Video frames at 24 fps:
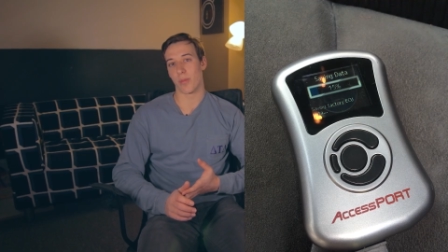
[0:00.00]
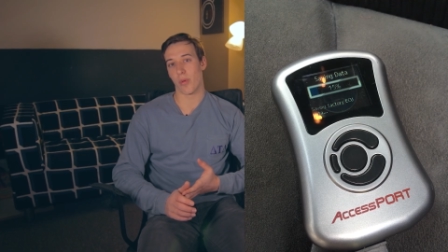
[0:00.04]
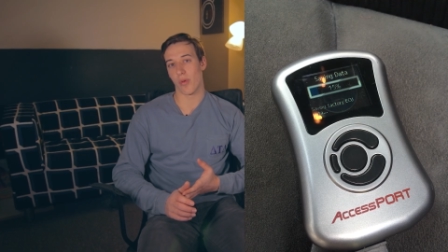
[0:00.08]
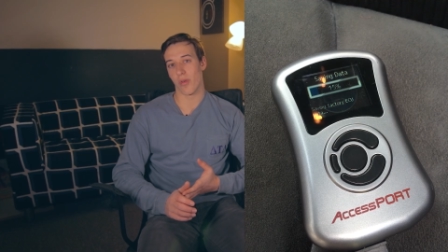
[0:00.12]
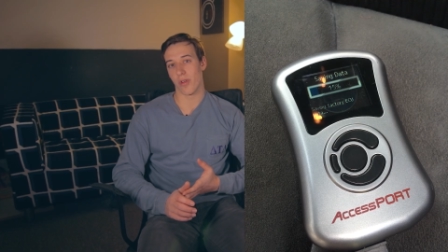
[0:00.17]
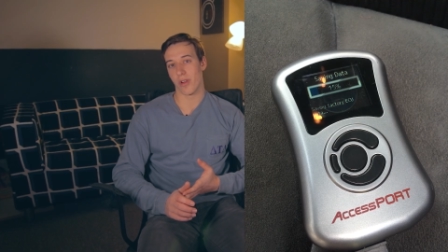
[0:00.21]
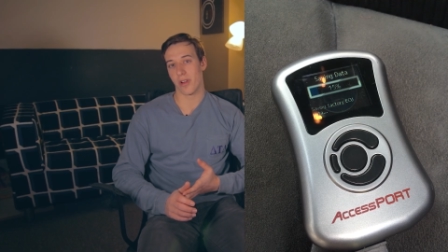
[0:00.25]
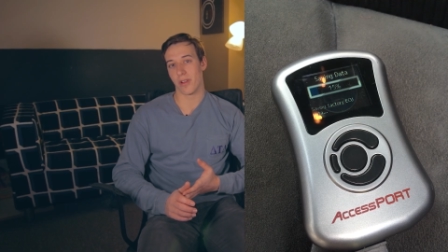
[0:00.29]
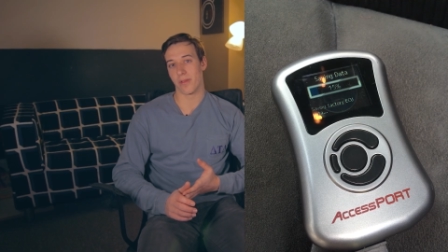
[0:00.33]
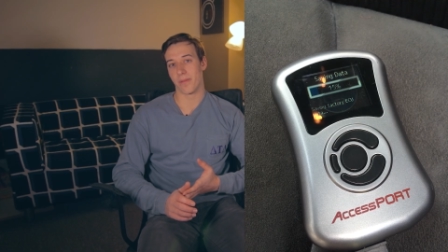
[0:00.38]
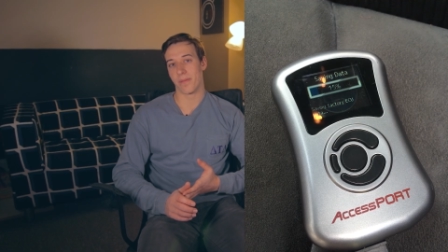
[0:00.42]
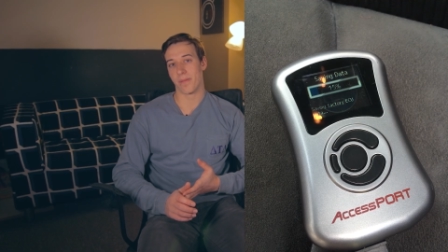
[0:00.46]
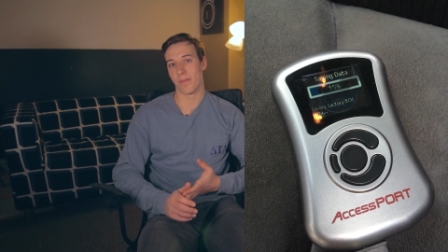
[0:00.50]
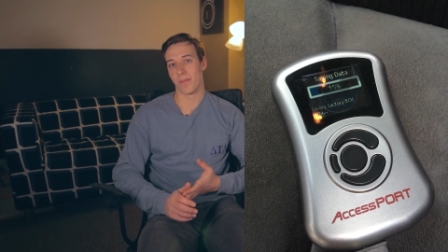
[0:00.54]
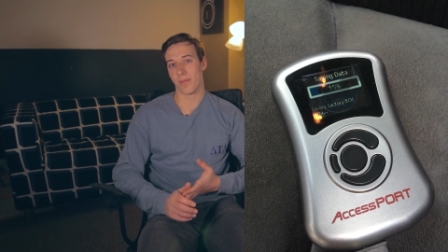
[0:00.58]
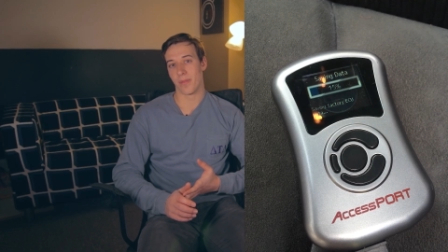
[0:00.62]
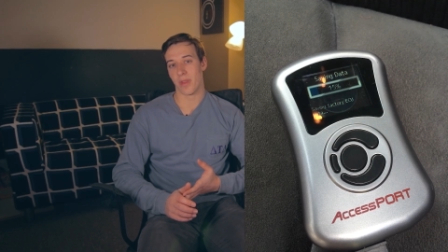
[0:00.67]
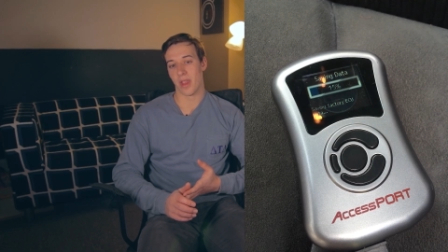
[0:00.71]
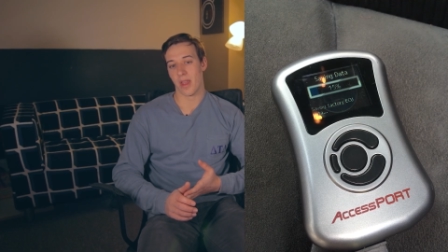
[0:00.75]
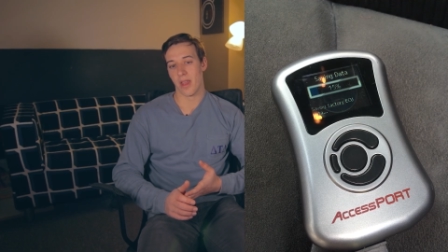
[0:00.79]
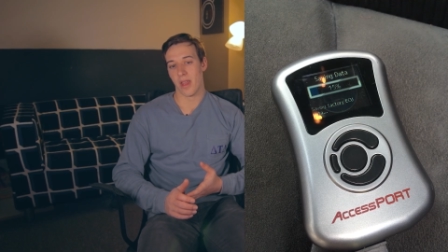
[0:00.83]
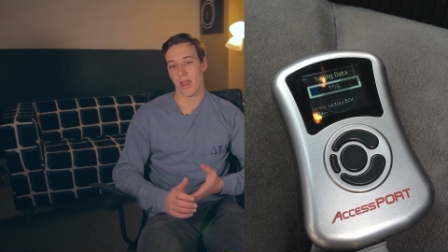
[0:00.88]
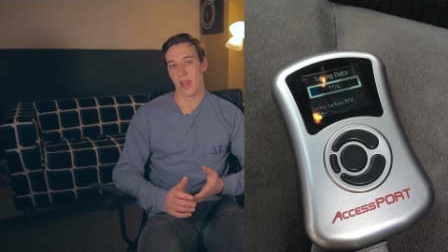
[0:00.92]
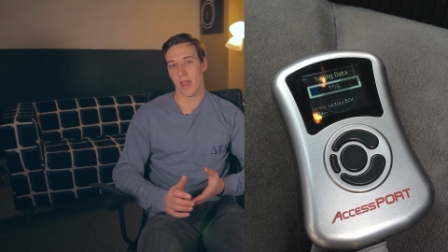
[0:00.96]
port,
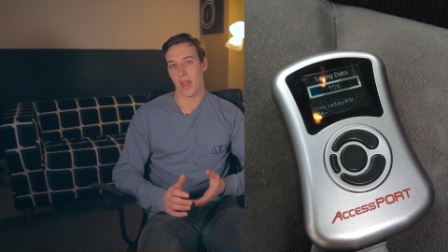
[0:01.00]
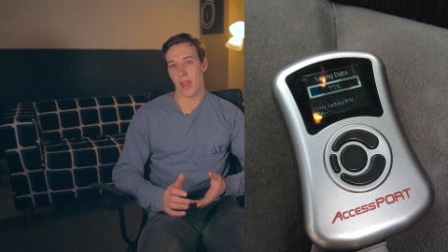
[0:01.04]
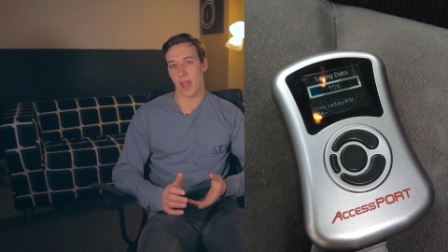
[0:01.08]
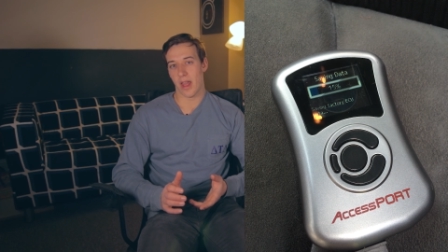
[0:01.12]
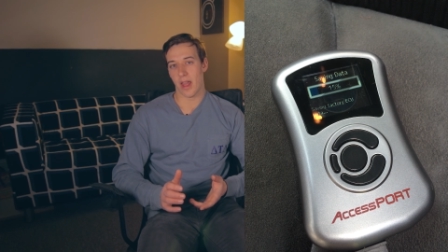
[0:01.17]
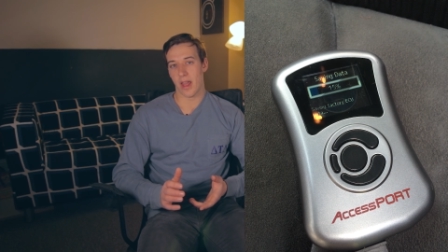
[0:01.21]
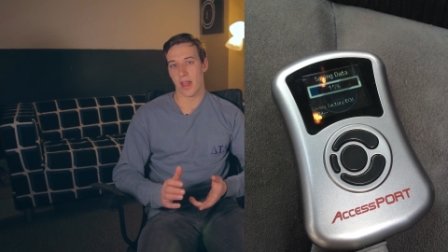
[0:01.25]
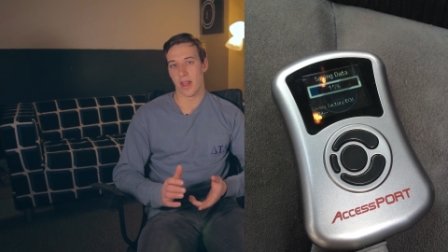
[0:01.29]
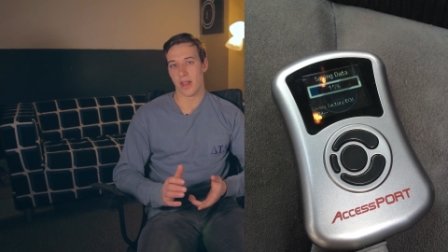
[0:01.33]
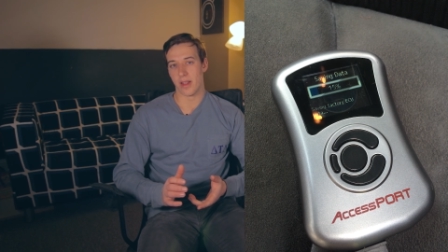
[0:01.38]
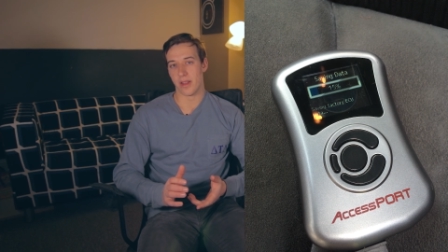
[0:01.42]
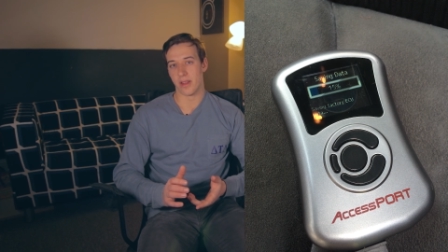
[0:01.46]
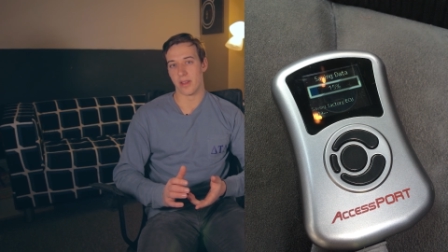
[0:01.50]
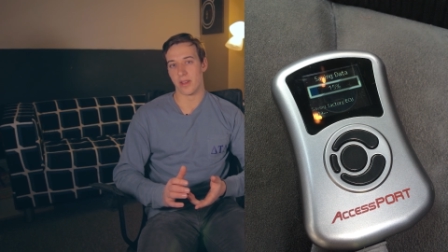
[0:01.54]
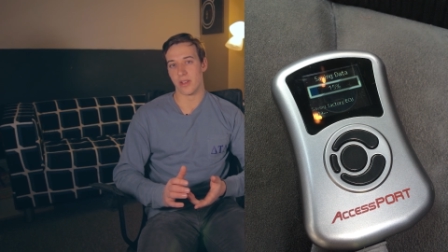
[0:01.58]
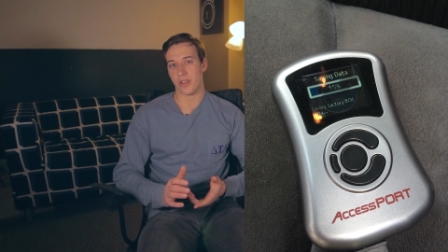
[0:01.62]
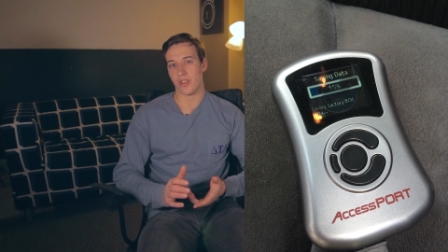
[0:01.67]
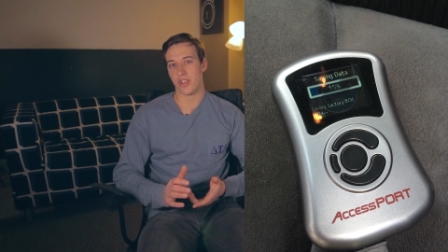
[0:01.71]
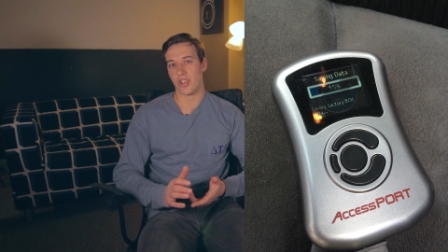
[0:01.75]
and